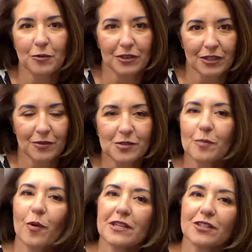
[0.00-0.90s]
with you. So
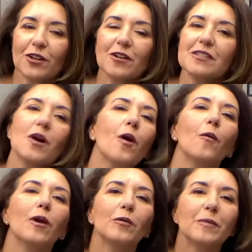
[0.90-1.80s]
boys and girls,
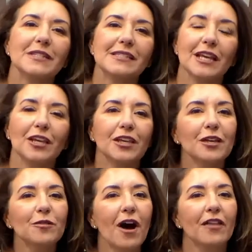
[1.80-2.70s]
we will be seeing
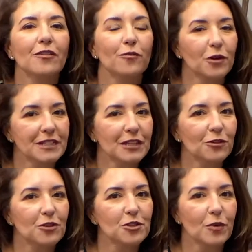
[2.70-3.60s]
you on the 14th
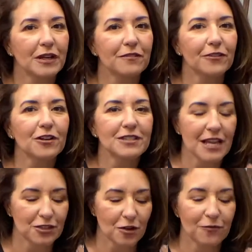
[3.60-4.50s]
or the 21st,
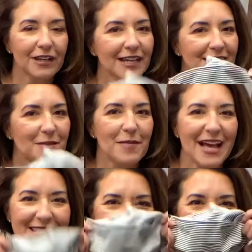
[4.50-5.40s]
and don't forget to
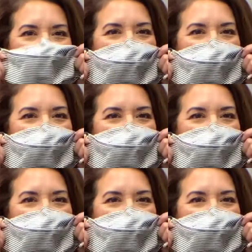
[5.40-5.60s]
mask up.